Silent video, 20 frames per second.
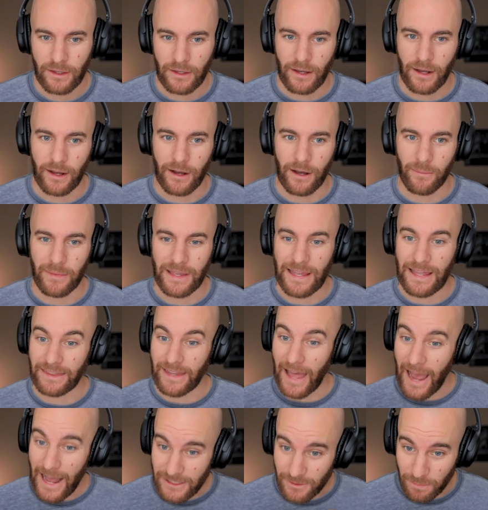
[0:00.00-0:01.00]
And
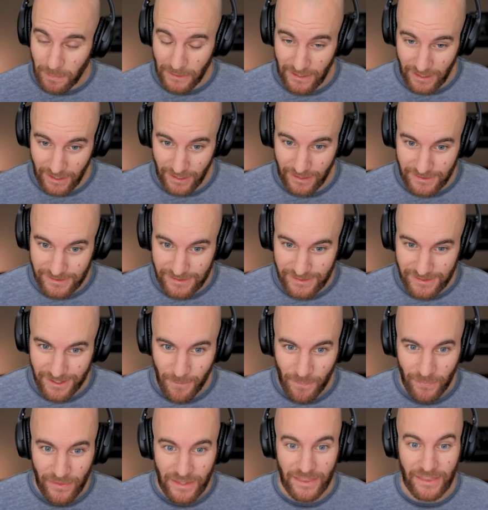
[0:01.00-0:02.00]
that's because
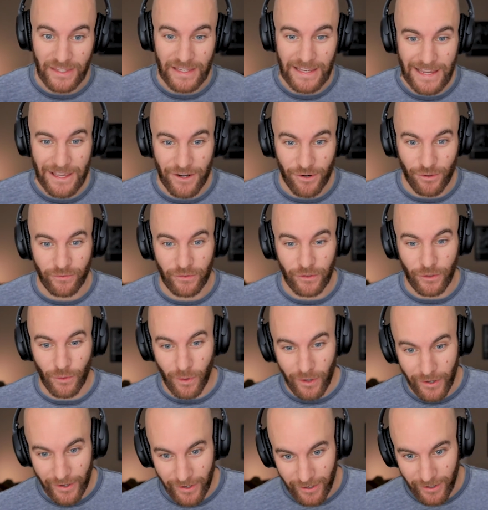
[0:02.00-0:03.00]
the
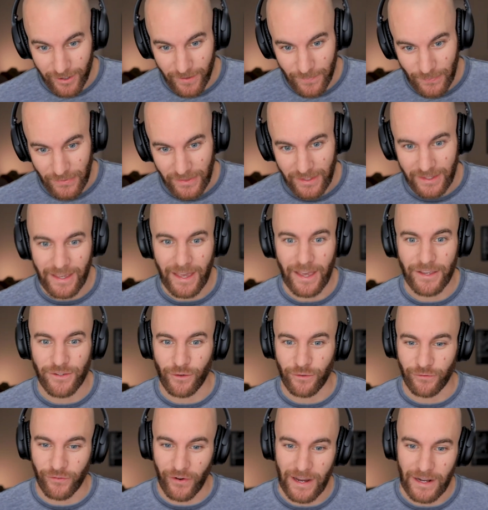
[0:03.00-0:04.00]
interviewer is
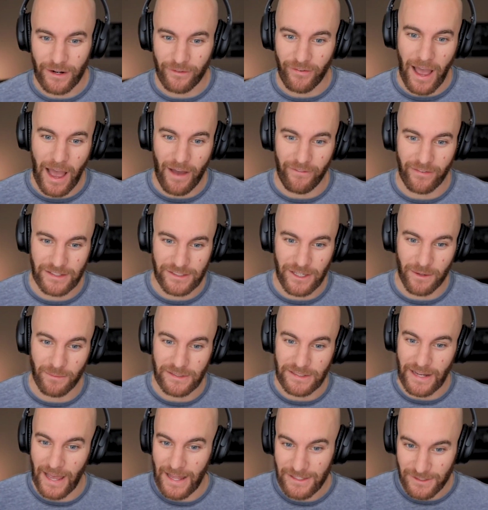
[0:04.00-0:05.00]
afraid of having some
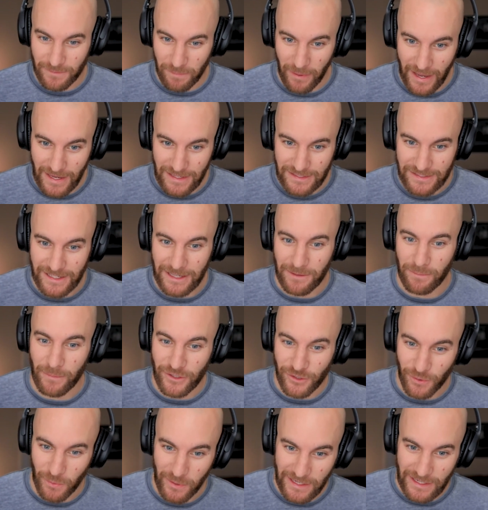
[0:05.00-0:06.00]
dead space in
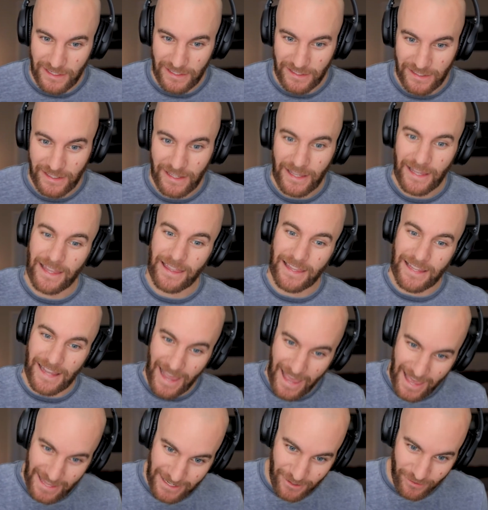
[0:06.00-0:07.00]
between the
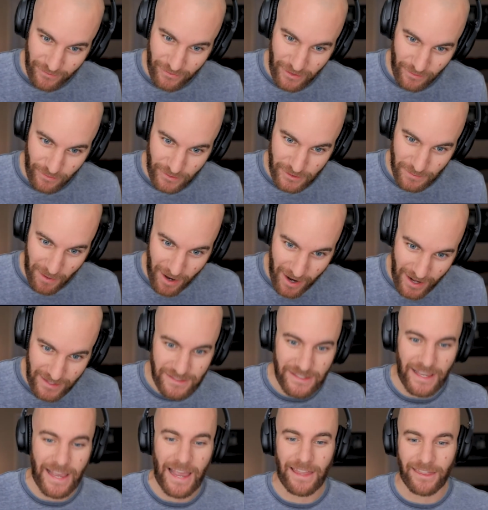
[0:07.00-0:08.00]
end of the
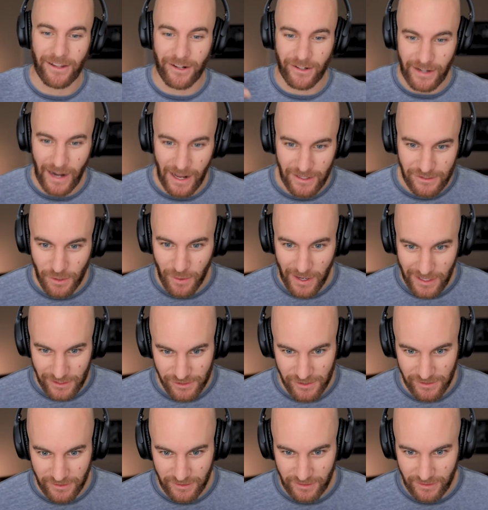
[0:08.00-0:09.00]
response and their next
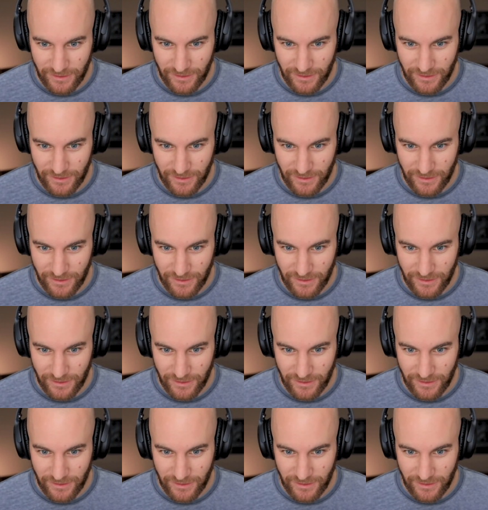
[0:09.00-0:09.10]
question.